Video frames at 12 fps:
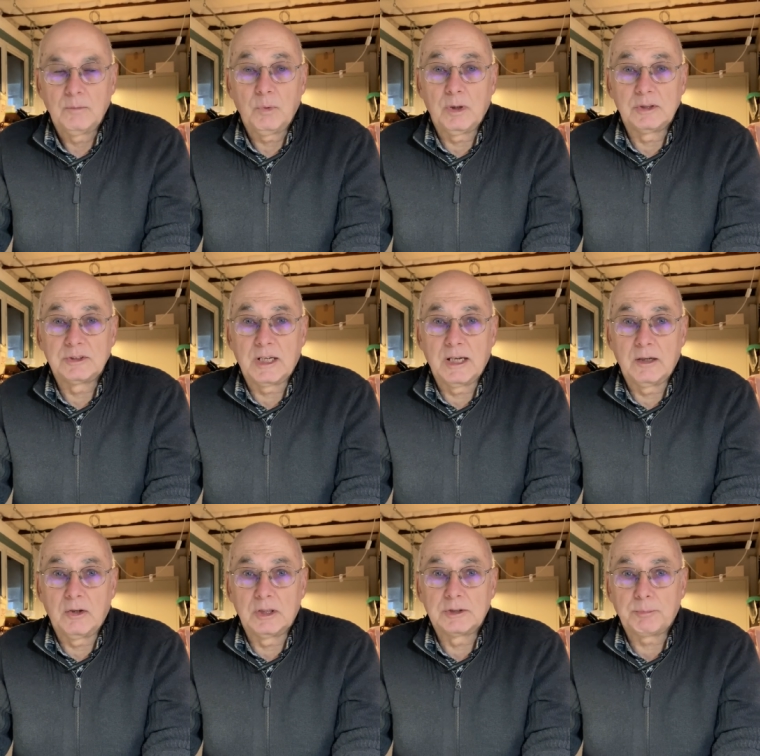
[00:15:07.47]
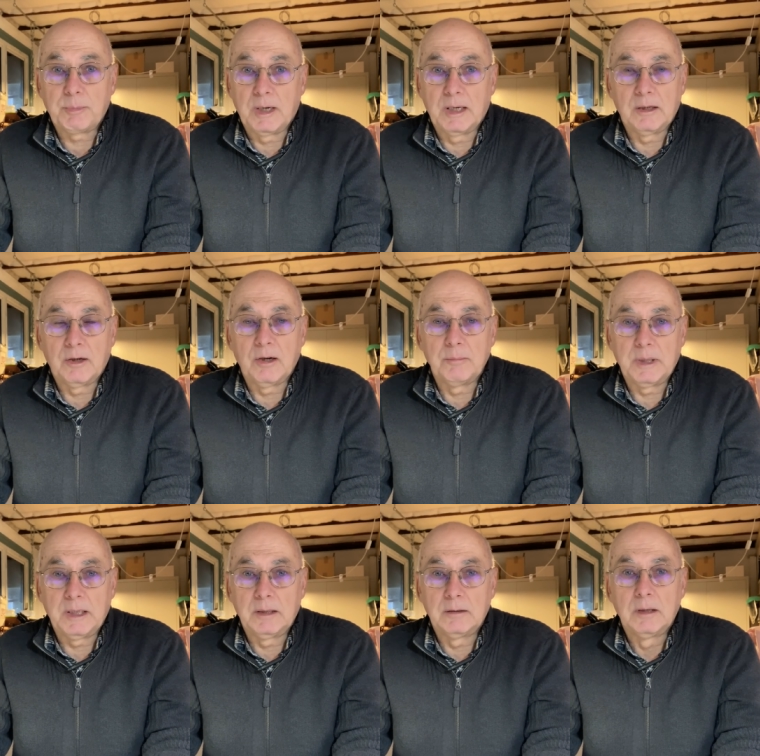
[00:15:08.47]
When I say a light spray, I
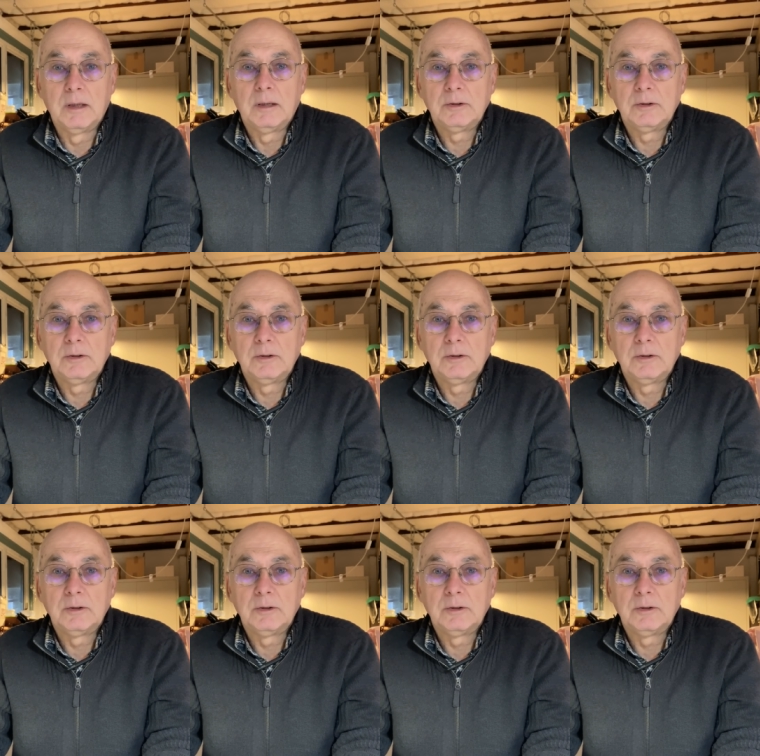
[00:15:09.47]
mean